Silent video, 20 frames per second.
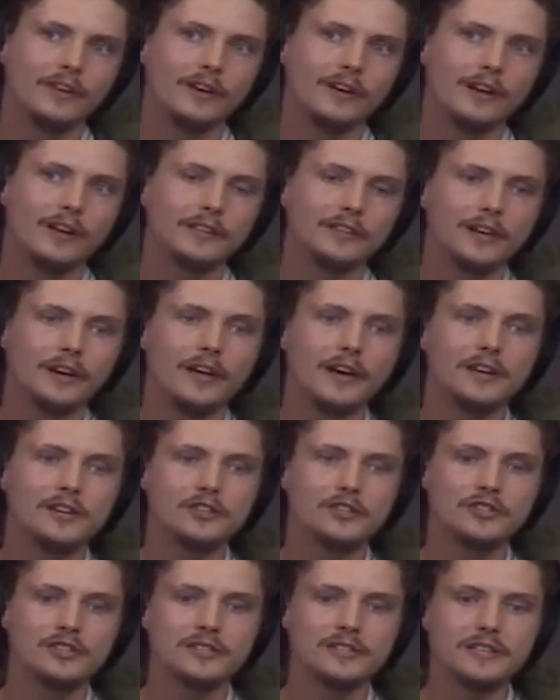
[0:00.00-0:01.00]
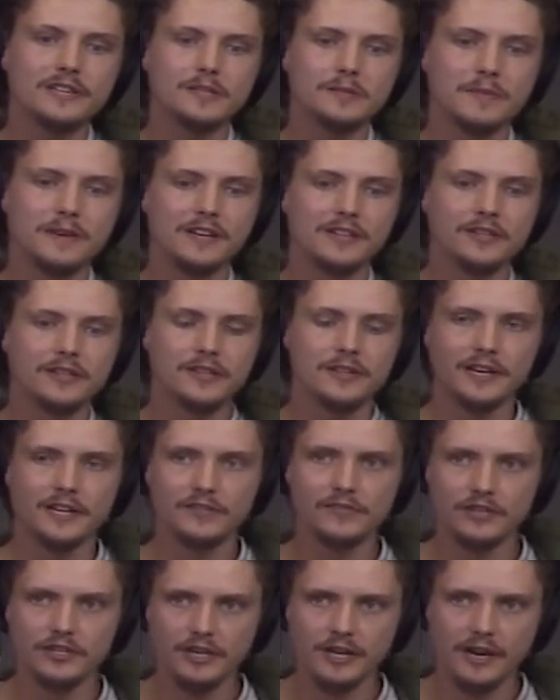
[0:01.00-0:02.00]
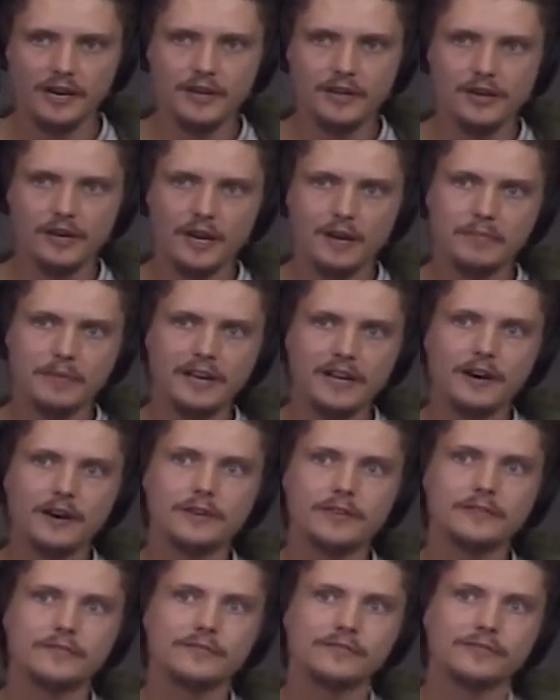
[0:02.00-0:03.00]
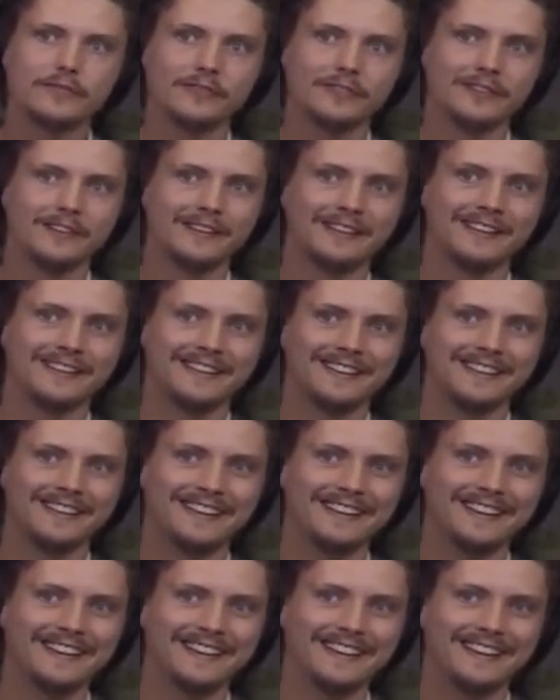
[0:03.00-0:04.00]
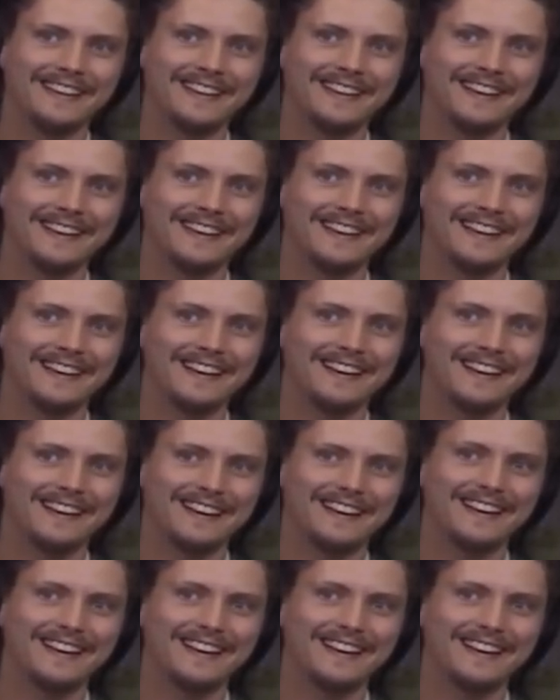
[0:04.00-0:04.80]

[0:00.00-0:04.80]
yeah like the light you see is basically the next vagina you're coming out yeah. of yeah that's that's what they say